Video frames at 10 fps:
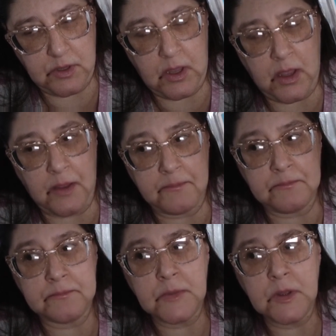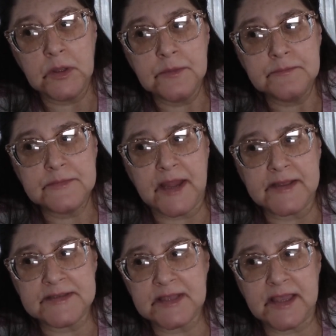um,
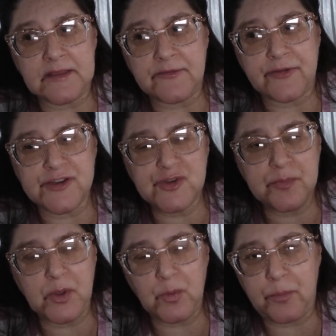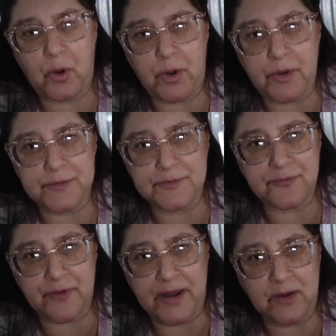that is like the French mill bar
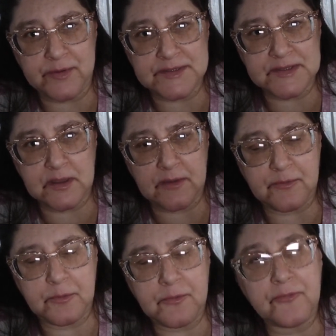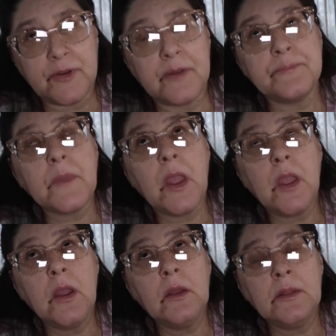fragrance. Uh, uh, fr
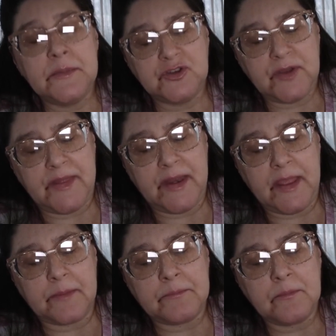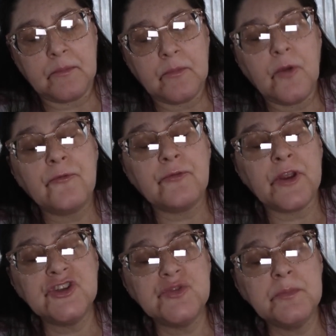let me try that again.
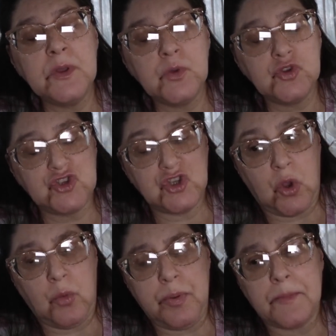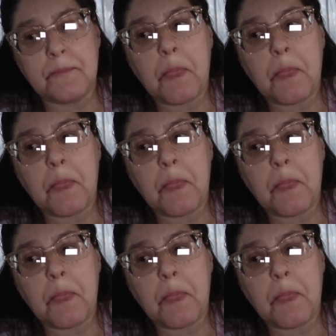French milled soap.